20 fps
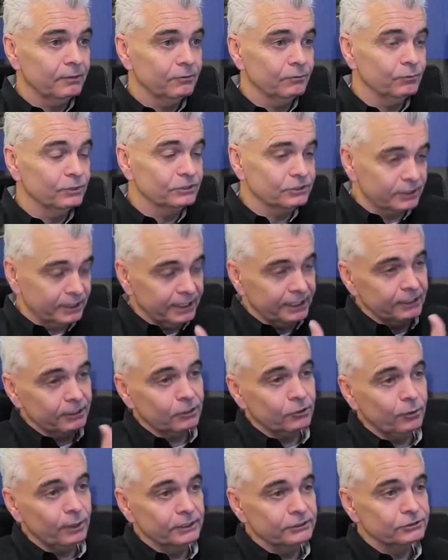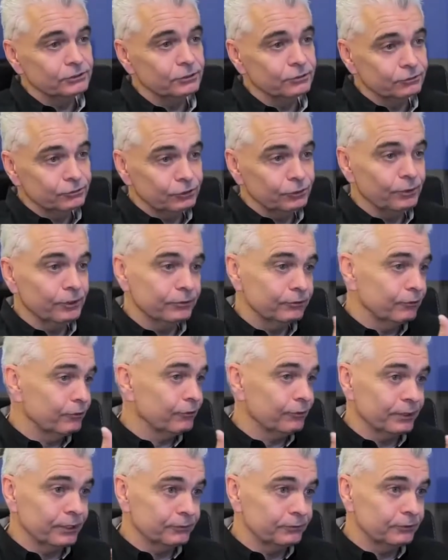which again equates to $200
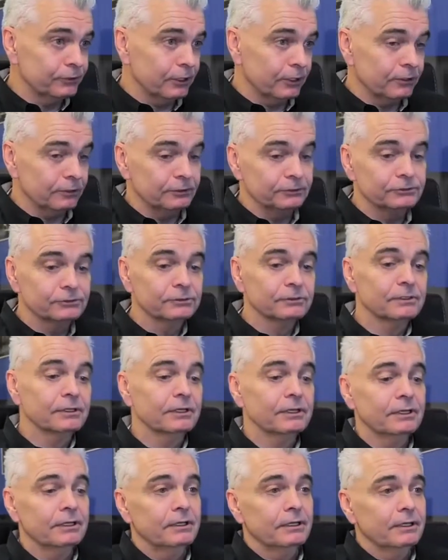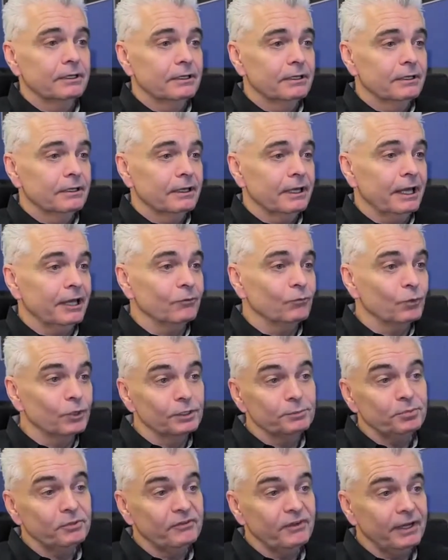to $300, and
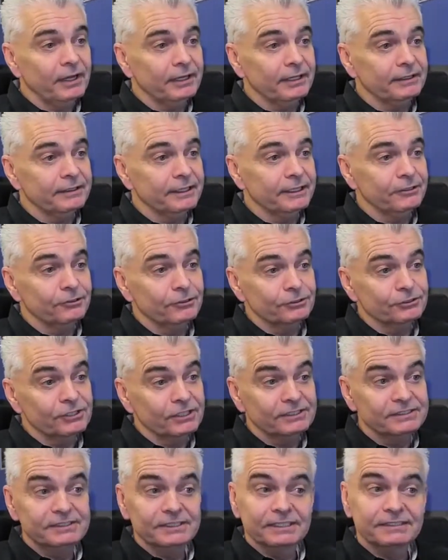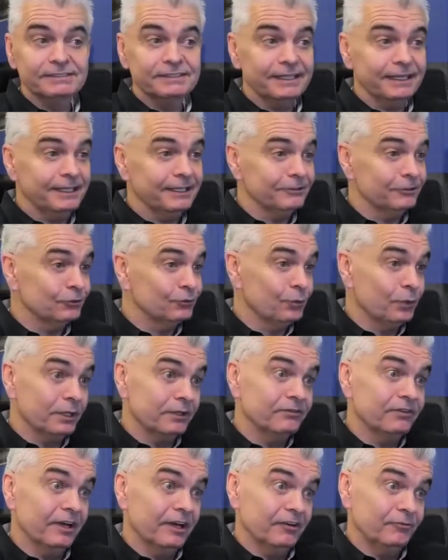we're providing dealers 16 to
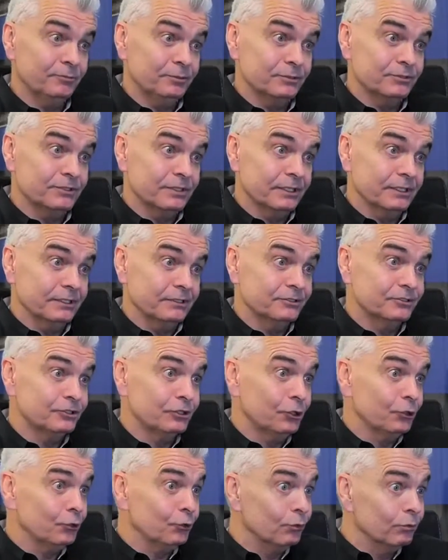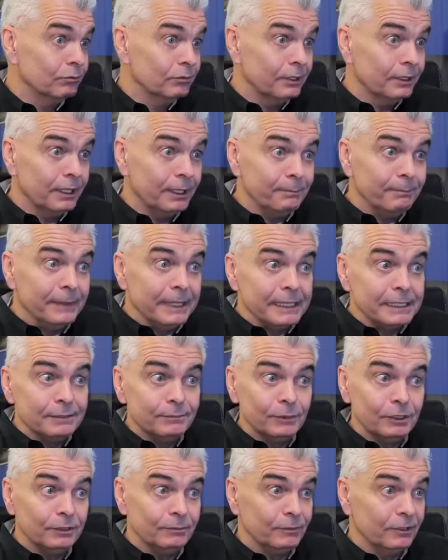25%. So a
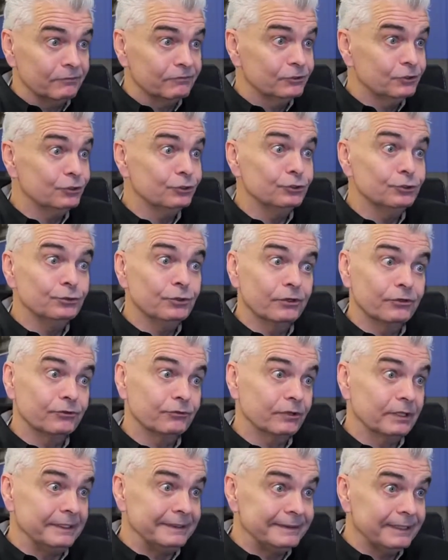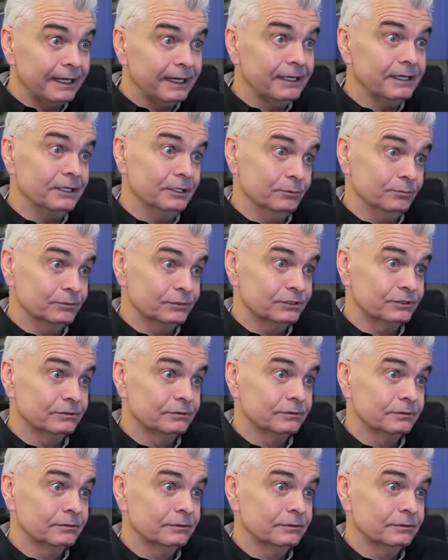minimum of 2 to 3 times